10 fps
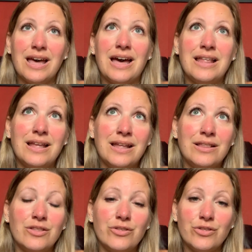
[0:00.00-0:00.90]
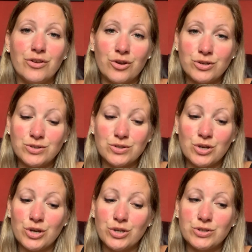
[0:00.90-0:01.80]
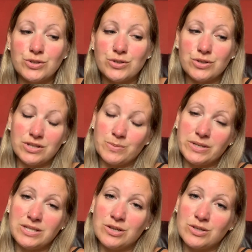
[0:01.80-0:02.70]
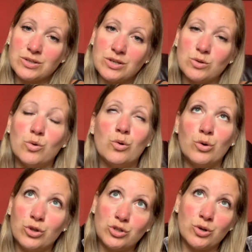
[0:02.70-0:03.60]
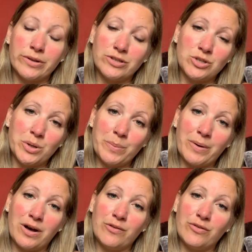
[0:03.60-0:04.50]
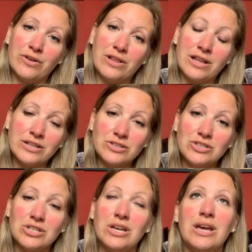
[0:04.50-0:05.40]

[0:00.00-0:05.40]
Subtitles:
and then the couscous, the spicy couscous, or the chocolate cherry bar for lunch.